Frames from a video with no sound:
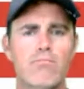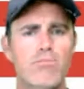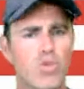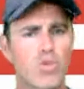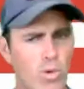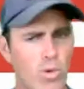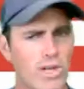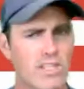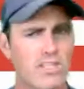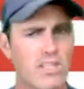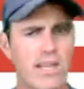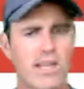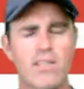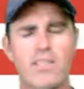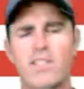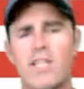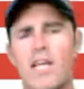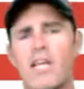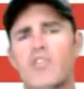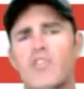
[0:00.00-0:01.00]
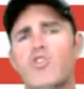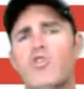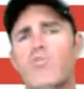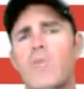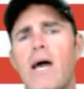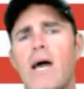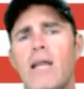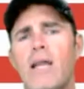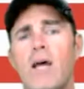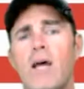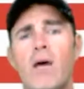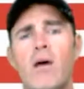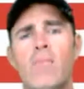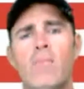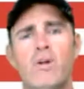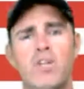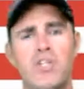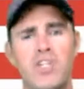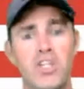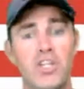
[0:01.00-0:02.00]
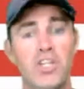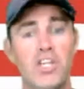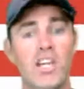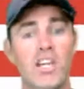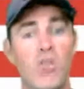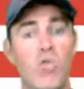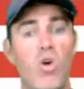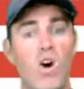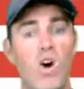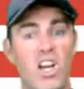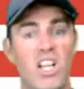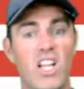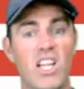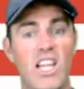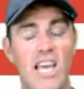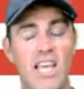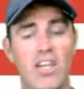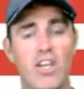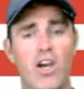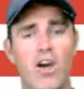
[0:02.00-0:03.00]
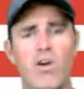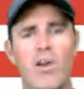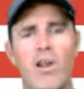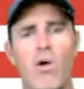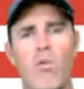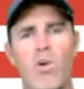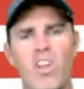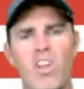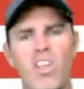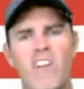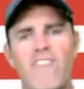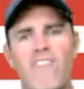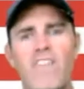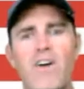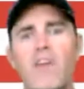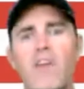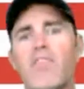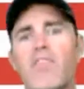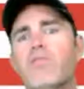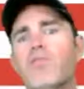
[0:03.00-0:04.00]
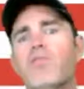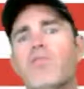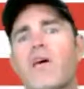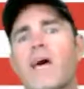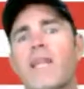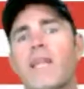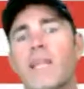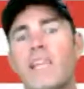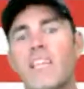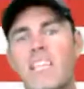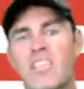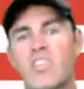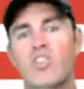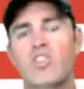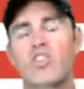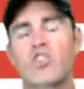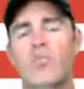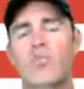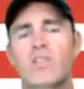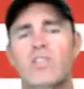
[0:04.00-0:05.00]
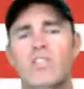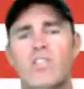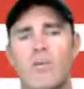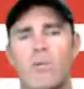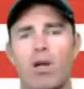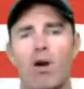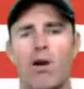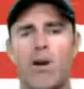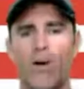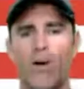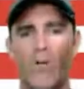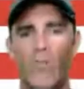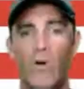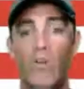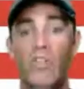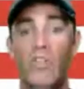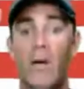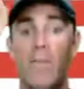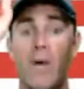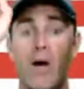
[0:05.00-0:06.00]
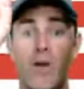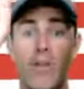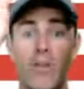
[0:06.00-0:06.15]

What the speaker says: 20 seconds, not too bad, but you're going to want to let go. And I want you to fight through that and get the squeeze. Here we go. Elbows up.